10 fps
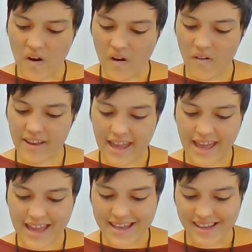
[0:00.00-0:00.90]

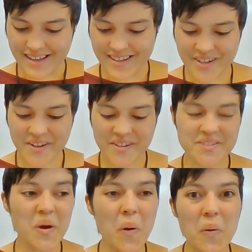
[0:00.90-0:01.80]
Okay,
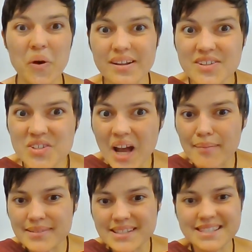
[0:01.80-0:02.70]
so good
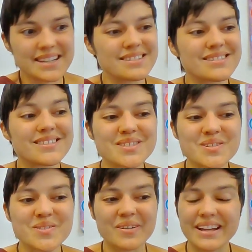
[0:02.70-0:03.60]
job listening to this
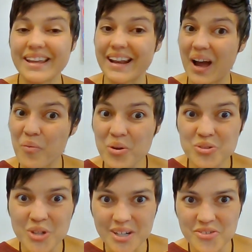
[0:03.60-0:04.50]
story, and I will
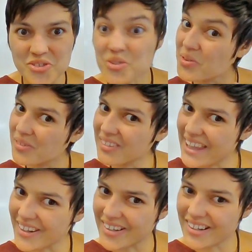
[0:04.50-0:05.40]
talk to you
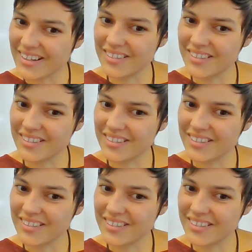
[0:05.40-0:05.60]
later.